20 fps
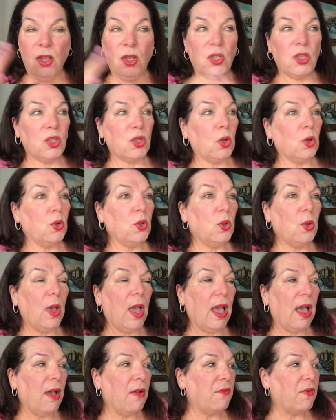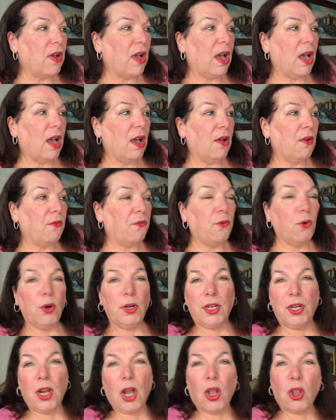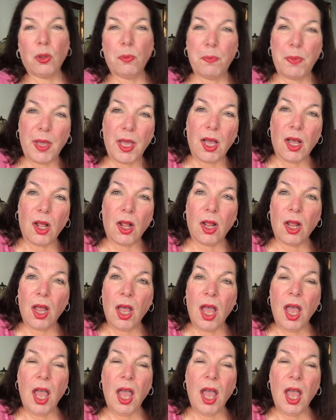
So you have a $40 bill,